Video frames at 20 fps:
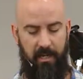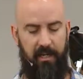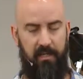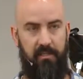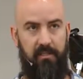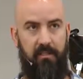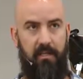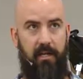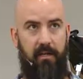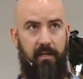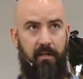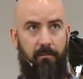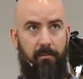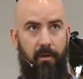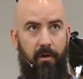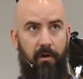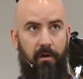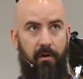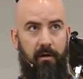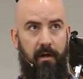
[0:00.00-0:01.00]
and set it
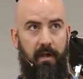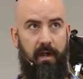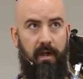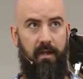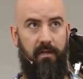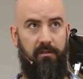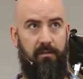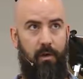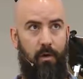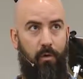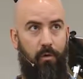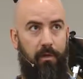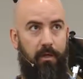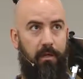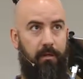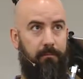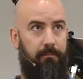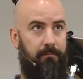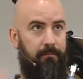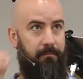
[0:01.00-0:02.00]
apart as
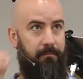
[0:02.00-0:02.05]
holy.